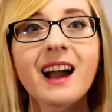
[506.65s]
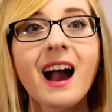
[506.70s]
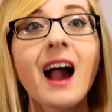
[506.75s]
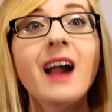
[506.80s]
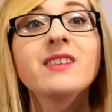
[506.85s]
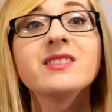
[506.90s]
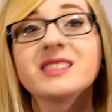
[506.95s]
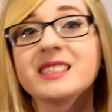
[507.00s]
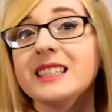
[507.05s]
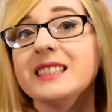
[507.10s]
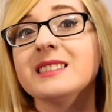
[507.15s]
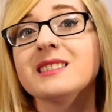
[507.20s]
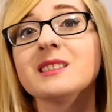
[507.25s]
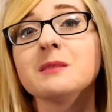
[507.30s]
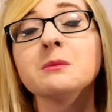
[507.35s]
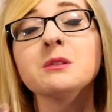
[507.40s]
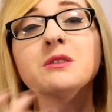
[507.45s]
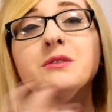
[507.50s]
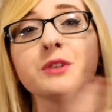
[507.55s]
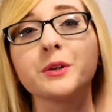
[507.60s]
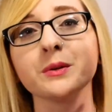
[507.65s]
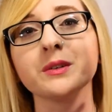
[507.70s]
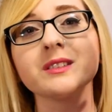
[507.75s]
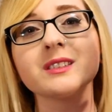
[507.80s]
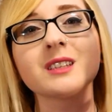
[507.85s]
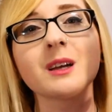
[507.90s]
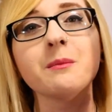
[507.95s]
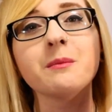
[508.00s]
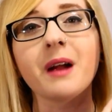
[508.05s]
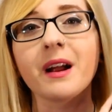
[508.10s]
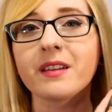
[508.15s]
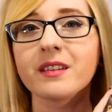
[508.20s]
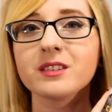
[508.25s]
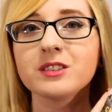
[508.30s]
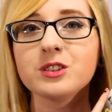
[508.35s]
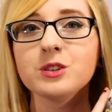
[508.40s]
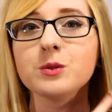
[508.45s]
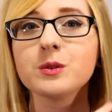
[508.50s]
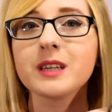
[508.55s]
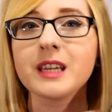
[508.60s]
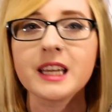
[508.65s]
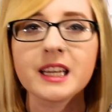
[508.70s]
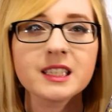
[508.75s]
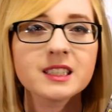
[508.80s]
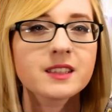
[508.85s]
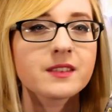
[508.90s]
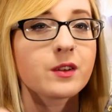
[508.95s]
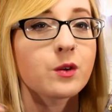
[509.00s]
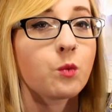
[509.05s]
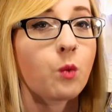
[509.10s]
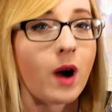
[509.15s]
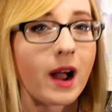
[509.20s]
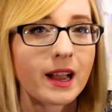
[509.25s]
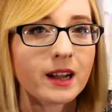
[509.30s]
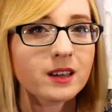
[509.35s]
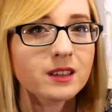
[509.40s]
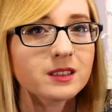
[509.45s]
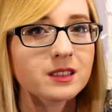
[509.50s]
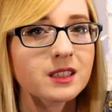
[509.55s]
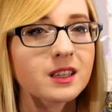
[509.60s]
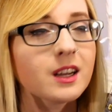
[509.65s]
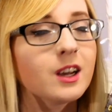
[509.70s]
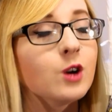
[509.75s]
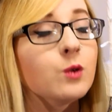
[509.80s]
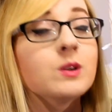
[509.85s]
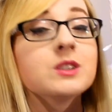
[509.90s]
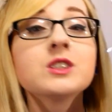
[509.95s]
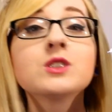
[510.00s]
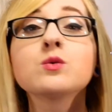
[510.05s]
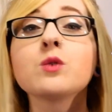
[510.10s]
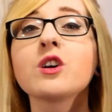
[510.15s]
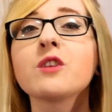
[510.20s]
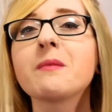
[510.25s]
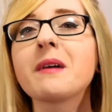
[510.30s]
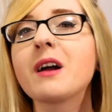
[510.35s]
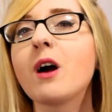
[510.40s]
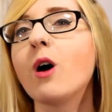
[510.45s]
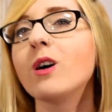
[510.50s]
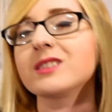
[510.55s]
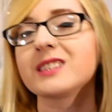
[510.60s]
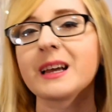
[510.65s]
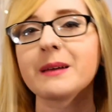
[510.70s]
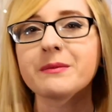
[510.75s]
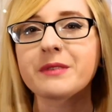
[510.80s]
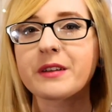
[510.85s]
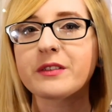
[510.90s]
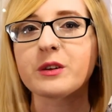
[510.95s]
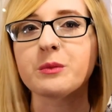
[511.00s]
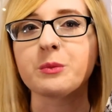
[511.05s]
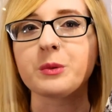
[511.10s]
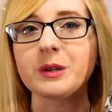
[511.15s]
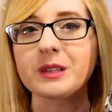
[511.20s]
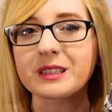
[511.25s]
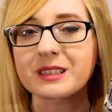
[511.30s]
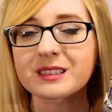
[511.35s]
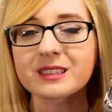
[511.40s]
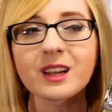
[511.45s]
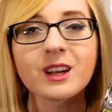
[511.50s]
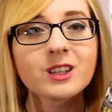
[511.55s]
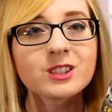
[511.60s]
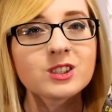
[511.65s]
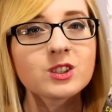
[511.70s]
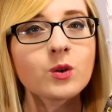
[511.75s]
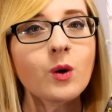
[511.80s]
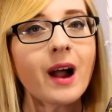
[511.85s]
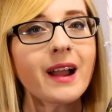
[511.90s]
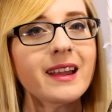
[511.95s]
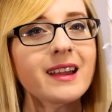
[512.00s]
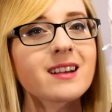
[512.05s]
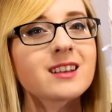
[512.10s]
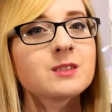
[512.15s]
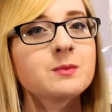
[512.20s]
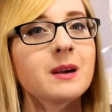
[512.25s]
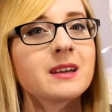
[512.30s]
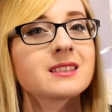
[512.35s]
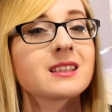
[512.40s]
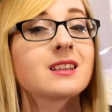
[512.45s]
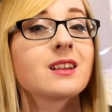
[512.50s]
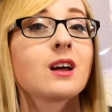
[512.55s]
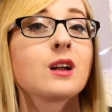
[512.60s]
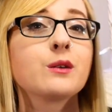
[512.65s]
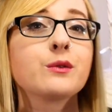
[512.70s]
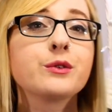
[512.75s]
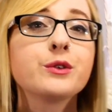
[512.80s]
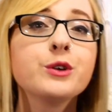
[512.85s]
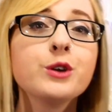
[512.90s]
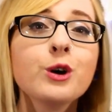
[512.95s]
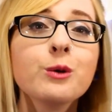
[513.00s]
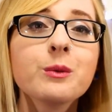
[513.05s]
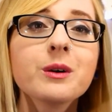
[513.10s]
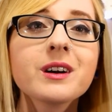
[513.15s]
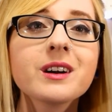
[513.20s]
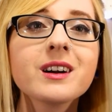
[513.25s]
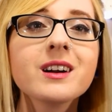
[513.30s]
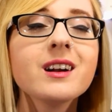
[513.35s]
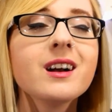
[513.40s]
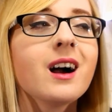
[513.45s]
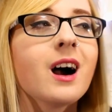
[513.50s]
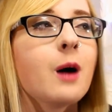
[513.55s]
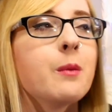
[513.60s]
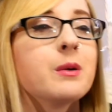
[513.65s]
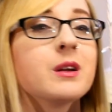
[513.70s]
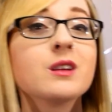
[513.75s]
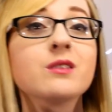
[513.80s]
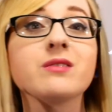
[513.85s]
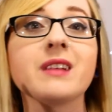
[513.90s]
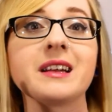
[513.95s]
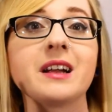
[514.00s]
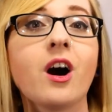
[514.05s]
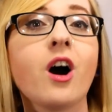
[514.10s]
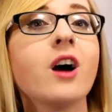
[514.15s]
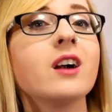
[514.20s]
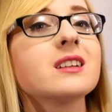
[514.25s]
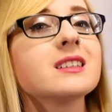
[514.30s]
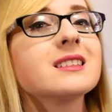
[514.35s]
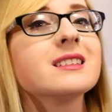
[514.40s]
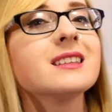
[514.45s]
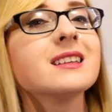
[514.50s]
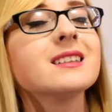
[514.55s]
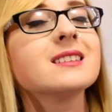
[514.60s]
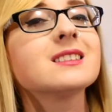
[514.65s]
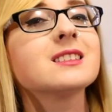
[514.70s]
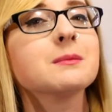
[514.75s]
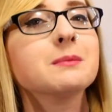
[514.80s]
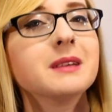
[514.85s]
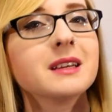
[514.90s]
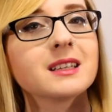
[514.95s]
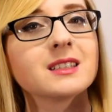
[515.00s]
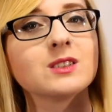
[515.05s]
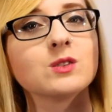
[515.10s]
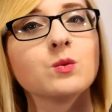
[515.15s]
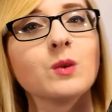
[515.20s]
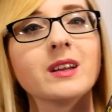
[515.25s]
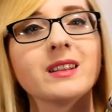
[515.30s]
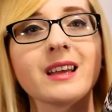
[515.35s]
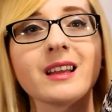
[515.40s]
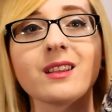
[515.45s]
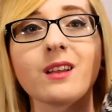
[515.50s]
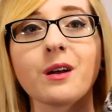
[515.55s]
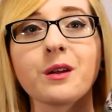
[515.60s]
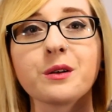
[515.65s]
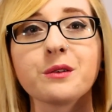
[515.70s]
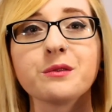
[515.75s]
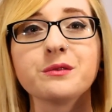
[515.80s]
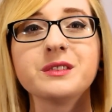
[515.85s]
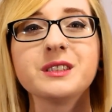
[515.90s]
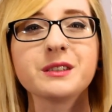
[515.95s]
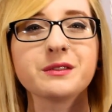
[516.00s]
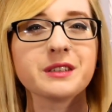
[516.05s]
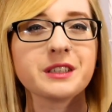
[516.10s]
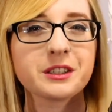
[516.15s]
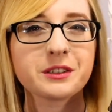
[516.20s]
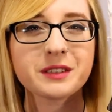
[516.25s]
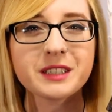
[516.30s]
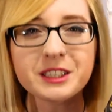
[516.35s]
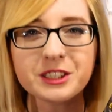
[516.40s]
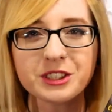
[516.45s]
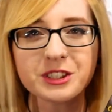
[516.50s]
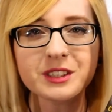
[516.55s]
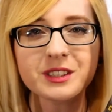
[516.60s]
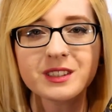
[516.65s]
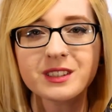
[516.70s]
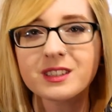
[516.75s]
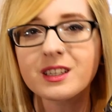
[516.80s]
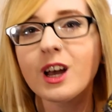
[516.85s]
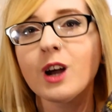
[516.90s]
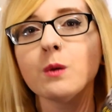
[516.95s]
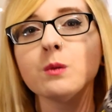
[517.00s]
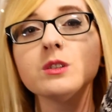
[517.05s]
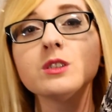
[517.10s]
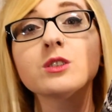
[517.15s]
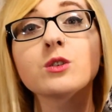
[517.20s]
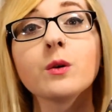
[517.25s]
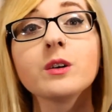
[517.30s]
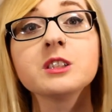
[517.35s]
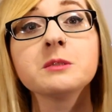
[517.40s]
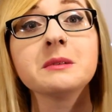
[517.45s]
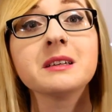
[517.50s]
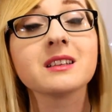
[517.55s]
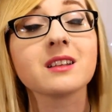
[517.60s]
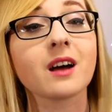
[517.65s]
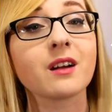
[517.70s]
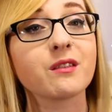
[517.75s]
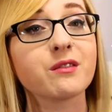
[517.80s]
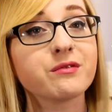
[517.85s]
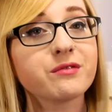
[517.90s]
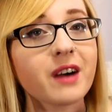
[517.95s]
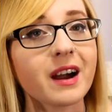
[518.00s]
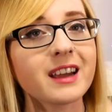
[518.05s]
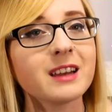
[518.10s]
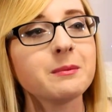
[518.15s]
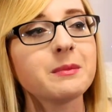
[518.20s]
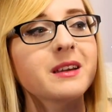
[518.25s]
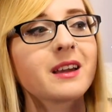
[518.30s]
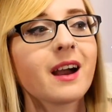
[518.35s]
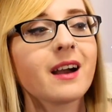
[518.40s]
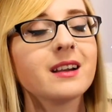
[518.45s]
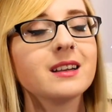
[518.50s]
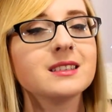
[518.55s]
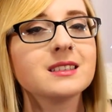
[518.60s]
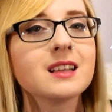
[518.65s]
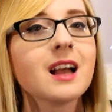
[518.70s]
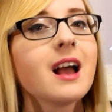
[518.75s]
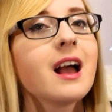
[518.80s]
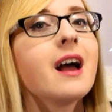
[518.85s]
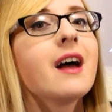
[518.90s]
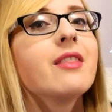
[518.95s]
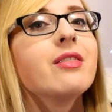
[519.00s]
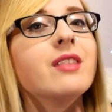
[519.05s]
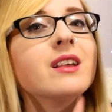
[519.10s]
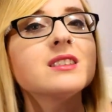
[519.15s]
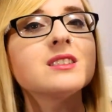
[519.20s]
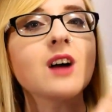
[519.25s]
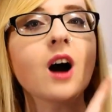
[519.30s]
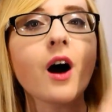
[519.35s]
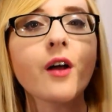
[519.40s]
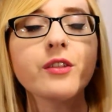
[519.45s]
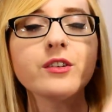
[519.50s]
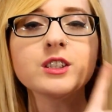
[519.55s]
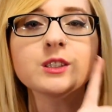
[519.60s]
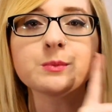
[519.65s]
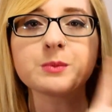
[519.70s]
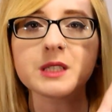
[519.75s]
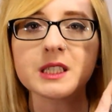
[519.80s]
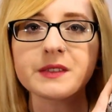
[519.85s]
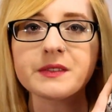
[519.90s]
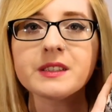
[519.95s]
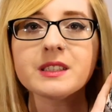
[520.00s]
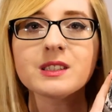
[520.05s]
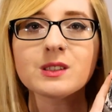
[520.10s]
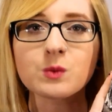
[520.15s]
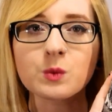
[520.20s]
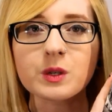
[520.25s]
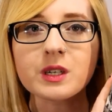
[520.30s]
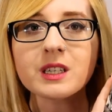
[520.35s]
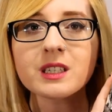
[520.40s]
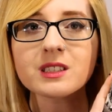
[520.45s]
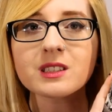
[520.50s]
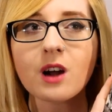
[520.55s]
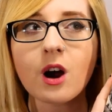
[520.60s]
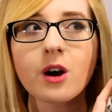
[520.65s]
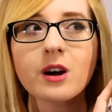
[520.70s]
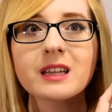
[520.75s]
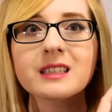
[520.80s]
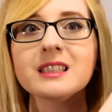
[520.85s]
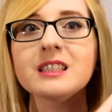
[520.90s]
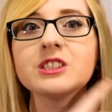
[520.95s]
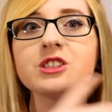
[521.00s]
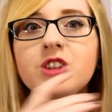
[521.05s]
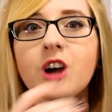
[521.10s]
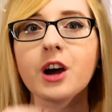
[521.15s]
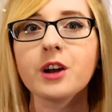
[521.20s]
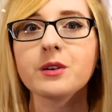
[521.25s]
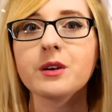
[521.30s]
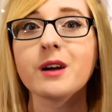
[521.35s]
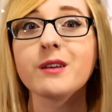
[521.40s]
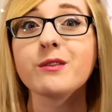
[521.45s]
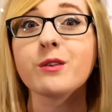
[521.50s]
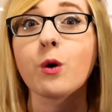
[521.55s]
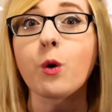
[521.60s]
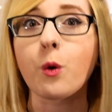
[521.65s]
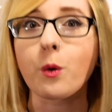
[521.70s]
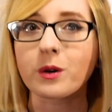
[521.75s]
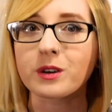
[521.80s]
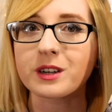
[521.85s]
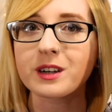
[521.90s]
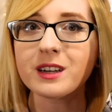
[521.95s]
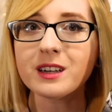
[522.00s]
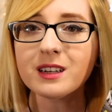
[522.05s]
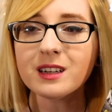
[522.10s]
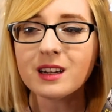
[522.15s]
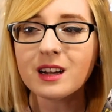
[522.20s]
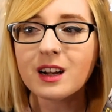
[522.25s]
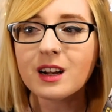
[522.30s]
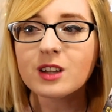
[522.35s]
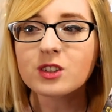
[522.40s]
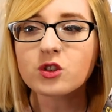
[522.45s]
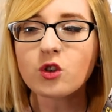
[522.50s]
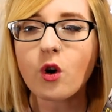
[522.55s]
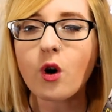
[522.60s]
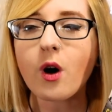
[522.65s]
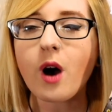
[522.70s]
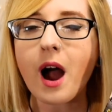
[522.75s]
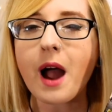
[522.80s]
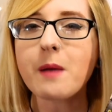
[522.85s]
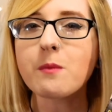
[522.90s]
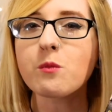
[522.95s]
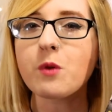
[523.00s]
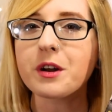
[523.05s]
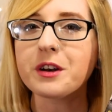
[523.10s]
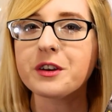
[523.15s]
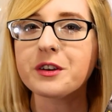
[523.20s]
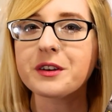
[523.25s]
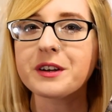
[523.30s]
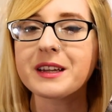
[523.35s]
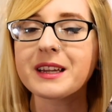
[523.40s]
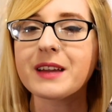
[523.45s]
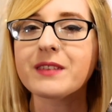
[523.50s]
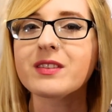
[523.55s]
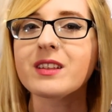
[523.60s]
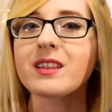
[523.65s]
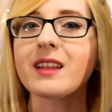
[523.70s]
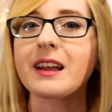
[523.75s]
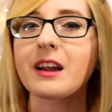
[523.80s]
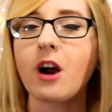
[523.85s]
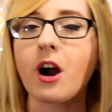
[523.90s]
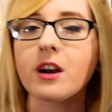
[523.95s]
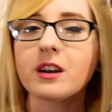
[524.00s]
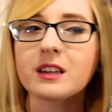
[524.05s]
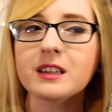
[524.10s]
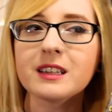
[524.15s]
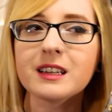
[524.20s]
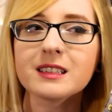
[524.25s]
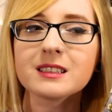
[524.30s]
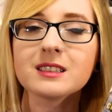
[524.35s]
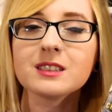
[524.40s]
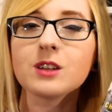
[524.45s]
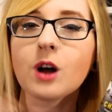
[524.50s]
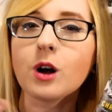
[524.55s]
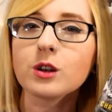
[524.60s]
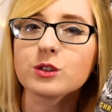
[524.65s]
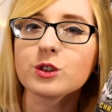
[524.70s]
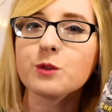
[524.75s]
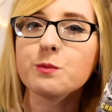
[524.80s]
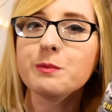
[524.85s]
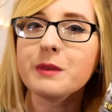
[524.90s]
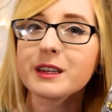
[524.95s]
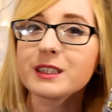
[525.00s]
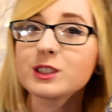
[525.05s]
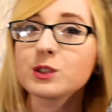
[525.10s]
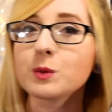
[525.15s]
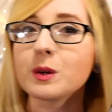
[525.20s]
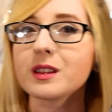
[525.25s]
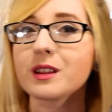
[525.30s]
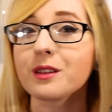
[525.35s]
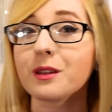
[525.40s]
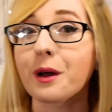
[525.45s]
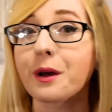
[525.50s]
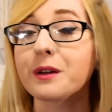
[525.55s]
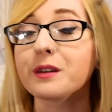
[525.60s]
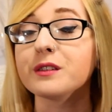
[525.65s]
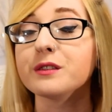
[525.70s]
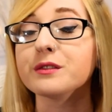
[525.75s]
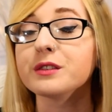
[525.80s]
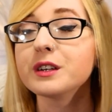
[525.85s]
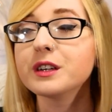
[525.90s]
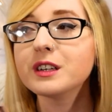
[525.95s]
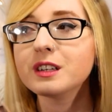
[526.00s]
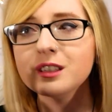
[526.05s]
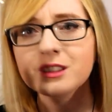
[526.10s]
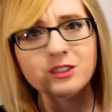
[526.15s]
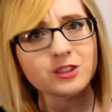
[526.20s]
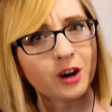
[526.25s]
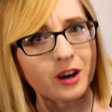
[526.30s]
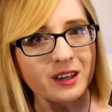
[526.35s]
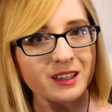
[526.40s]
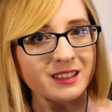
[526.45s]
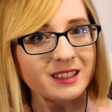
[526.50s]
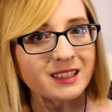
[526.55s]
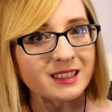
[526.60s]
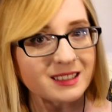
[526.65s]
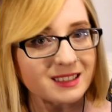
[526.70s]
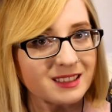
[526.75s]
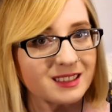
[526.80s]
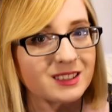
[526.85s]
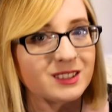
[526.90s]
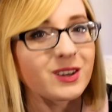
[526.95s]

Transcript: I've seen some reviewers compare this to Kings of the Wild, which is one of my all-time favorite books, so I expect a lot of humor, a bit of like lightheartedness mixed with a lot of different creatures, which is going to be a lot of fun because this author's previous works are in the genre of horror, so I'm wondering if the lightheartedness is also mixed with a lot of Darkness,